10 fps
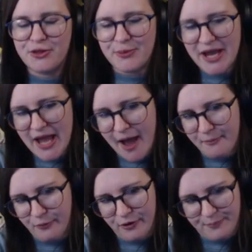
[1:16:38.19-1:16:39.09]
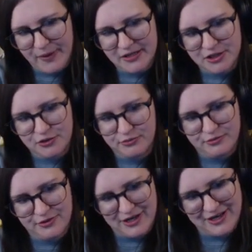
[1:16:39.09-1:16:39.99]
3am. We're a bit
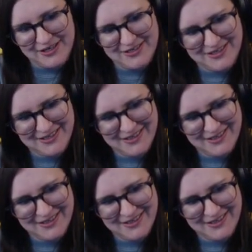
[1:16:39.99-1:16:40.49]
screwed, guys.